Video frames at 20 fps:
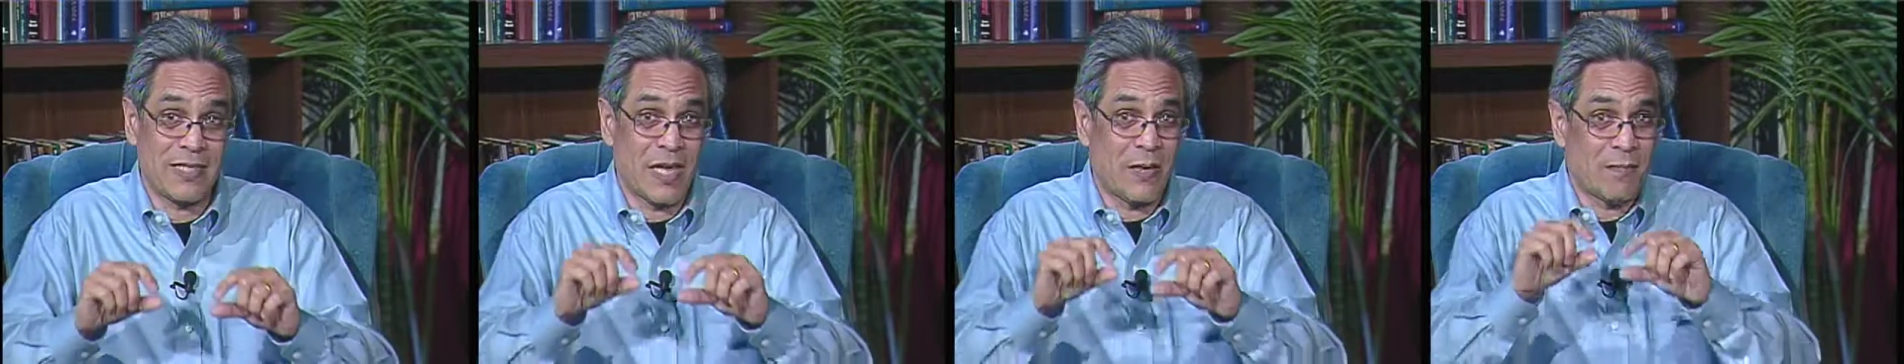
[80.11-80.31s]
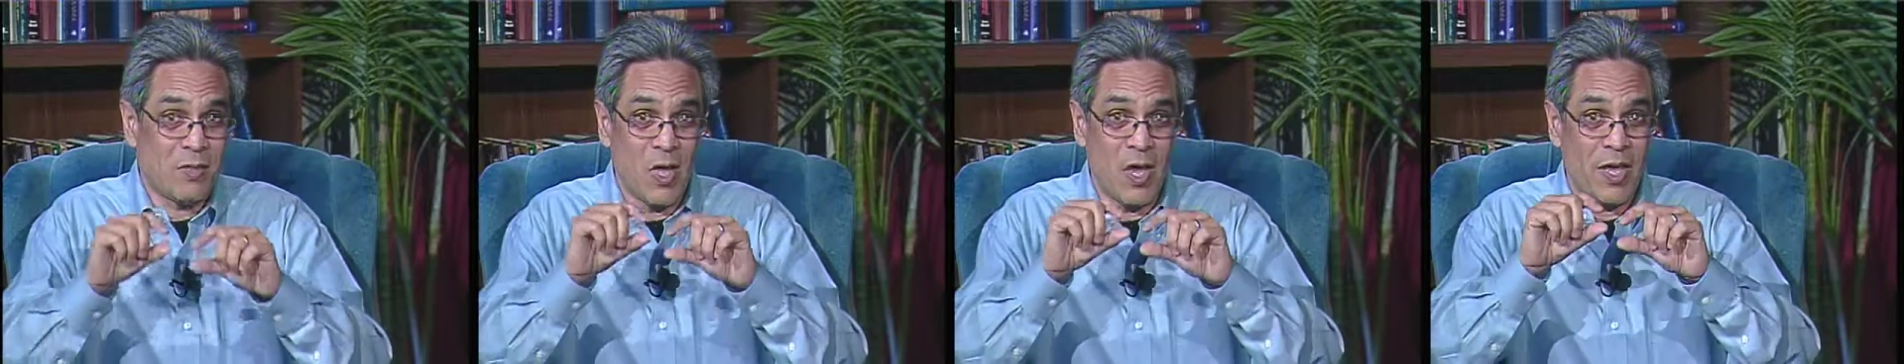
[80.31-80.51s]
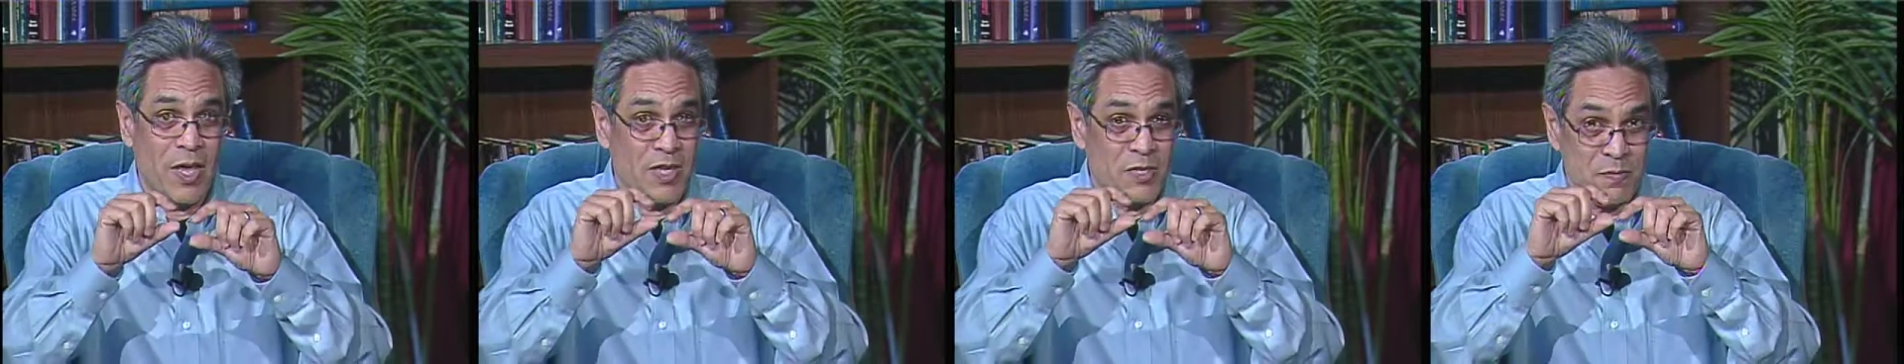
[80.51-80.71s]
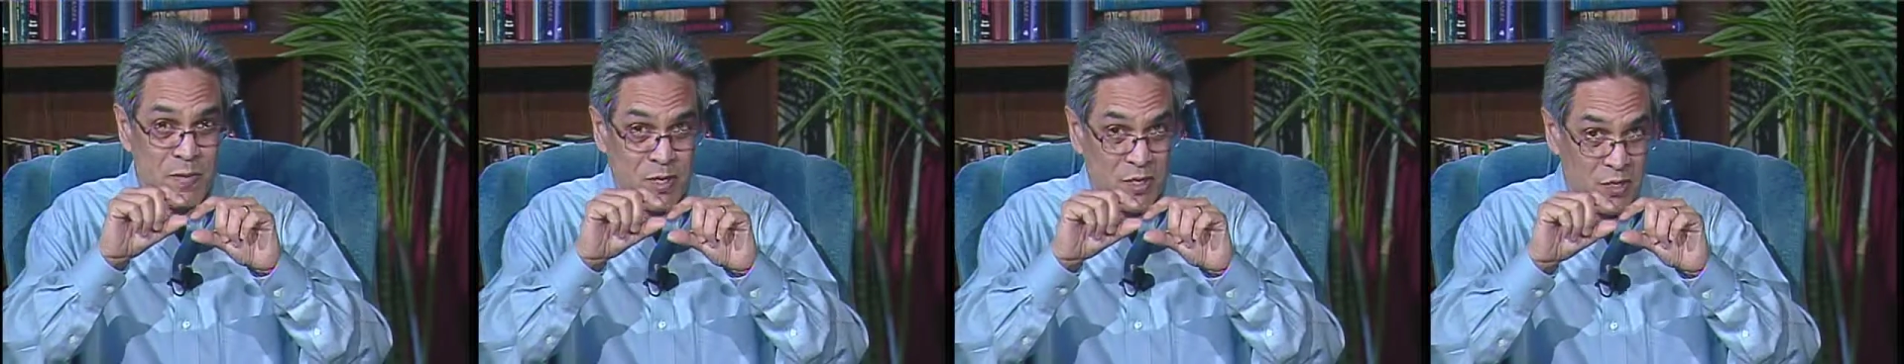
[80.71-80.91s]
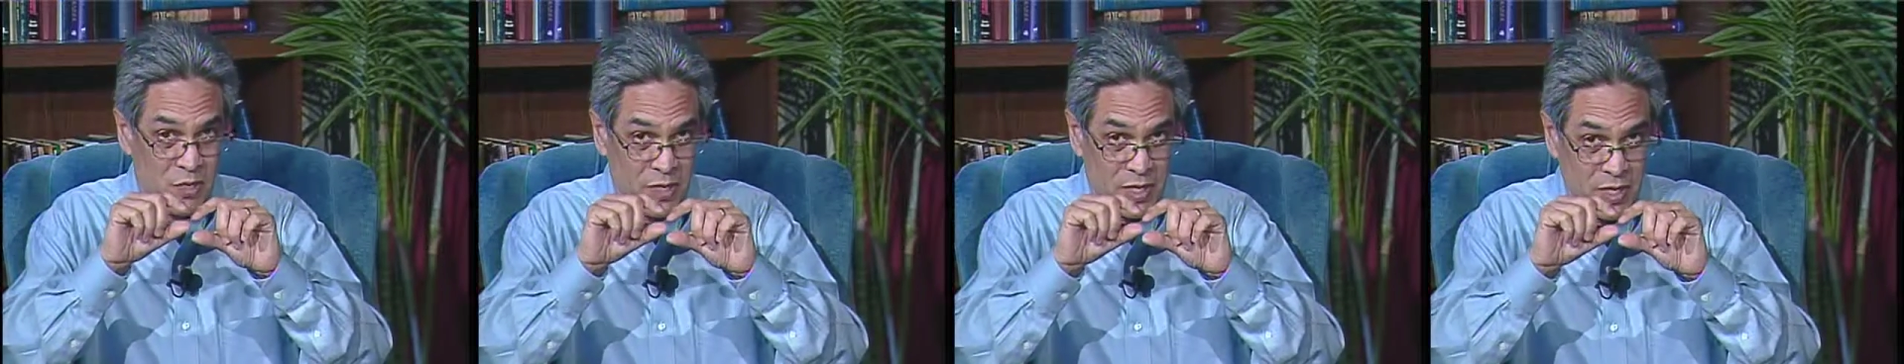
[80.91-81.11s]
I'm talking
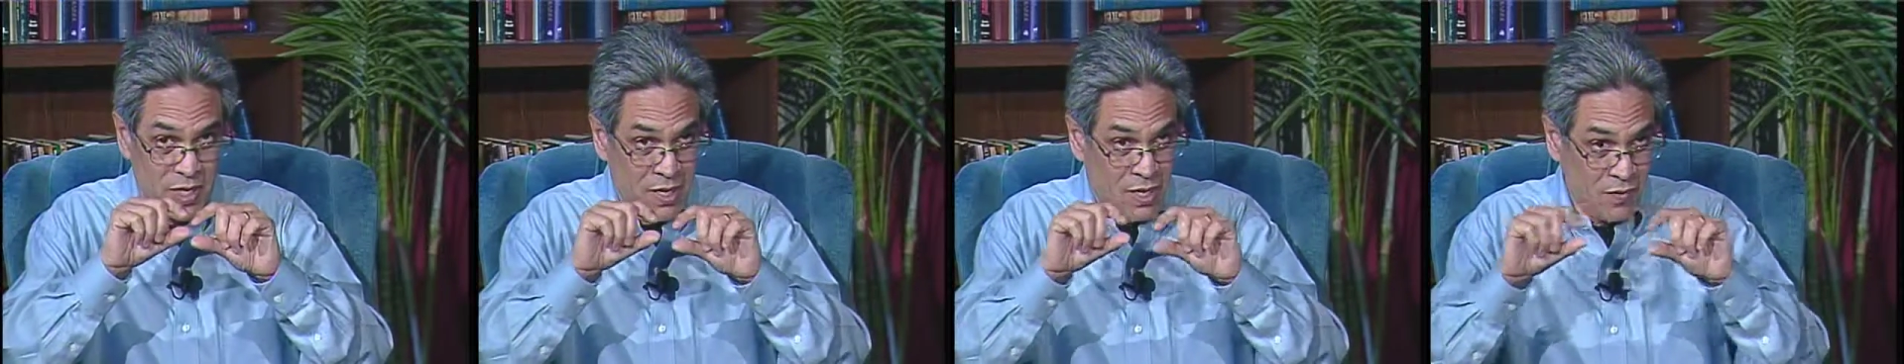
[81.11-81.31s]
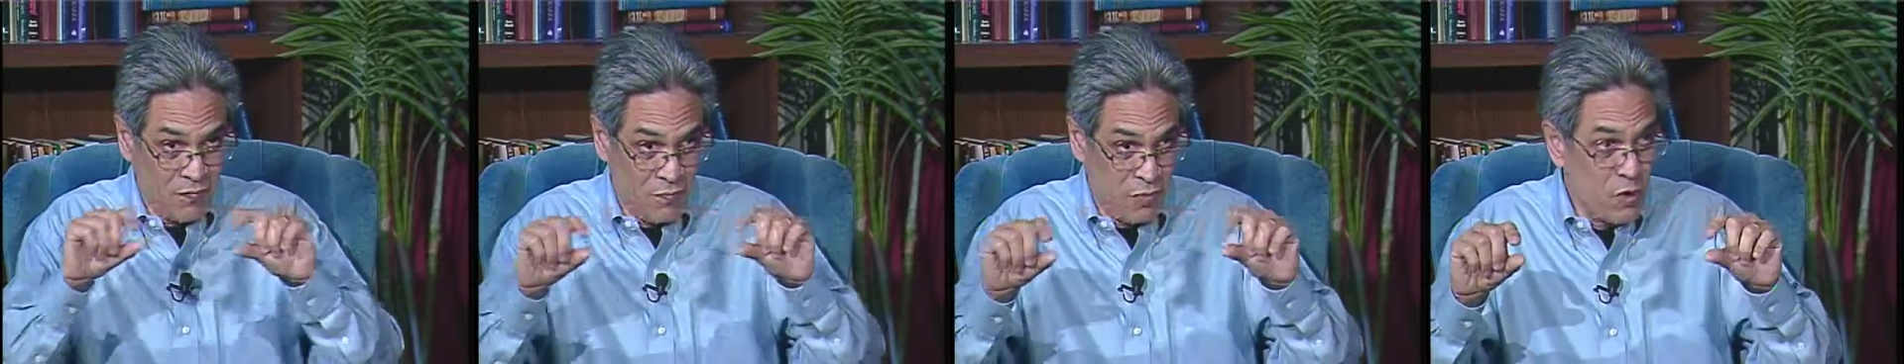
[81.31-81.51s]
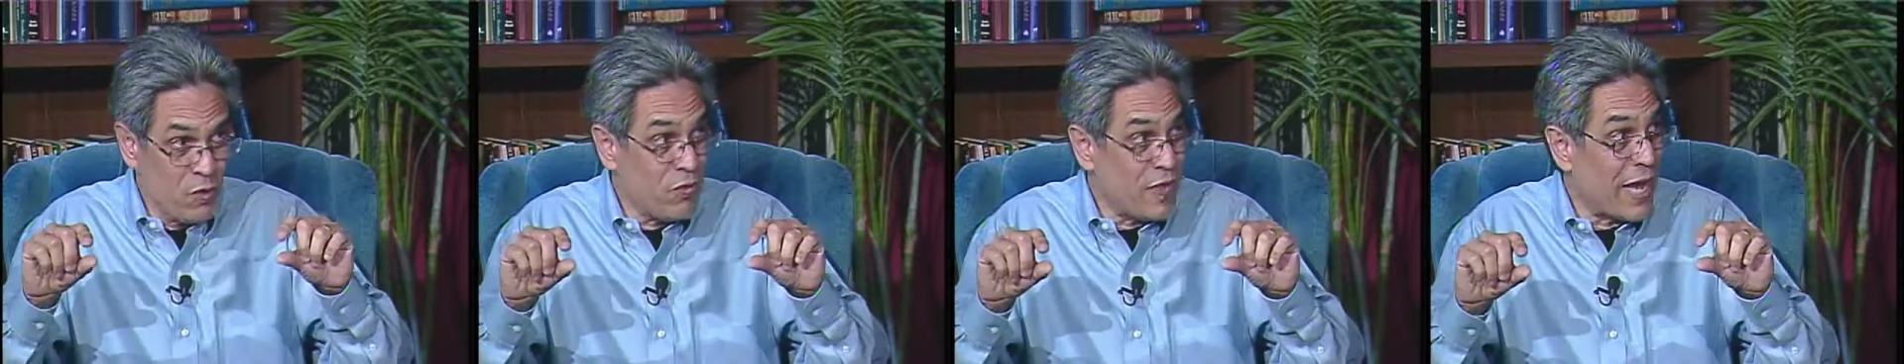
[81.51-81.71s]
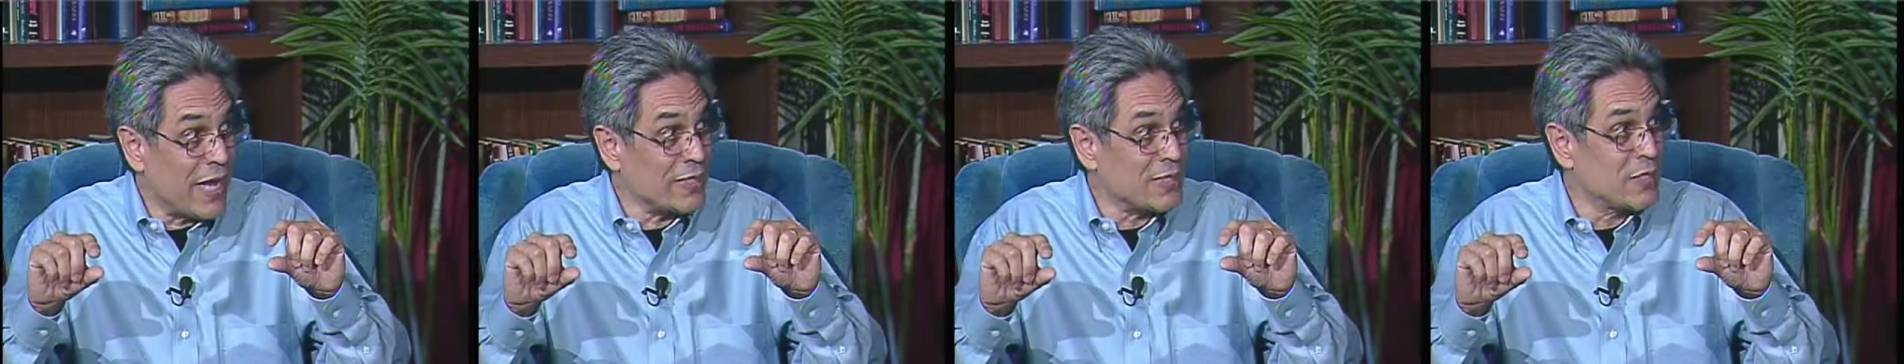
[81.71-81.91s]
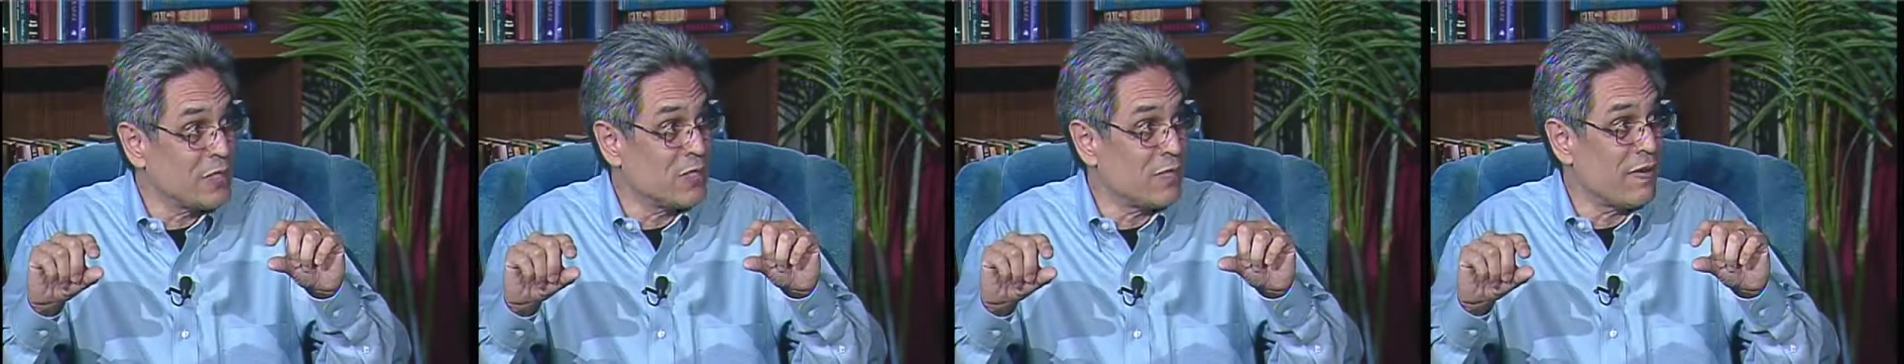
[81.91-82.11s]
in a few
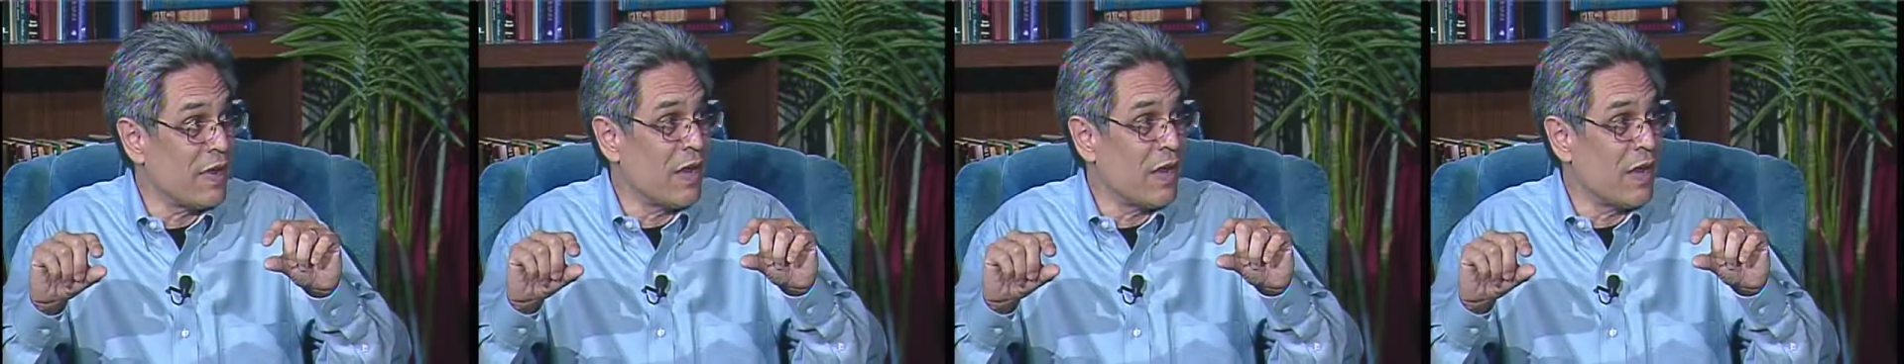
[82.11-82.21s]
thousands of